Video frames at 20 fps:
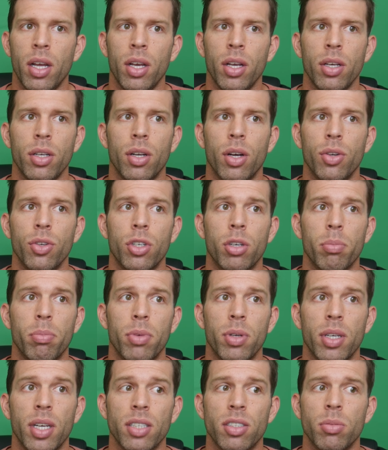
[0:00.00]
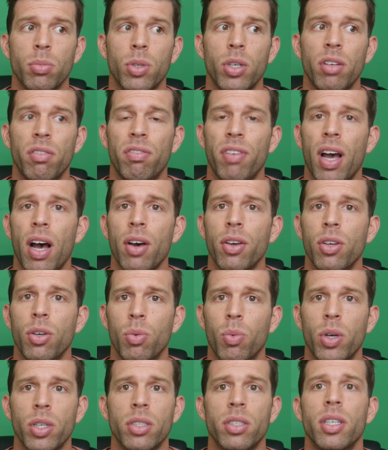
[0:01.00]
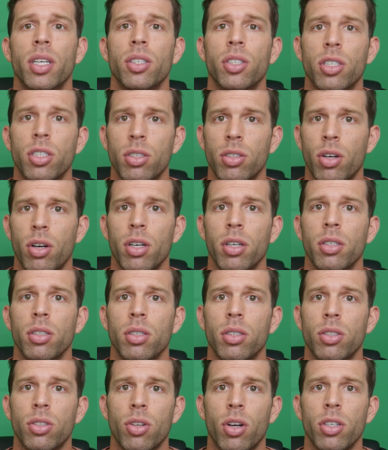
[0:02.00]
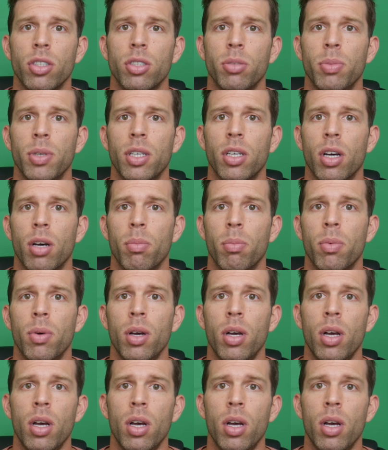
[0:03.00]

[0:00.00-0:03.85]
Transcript: you can get some good value once they just start to become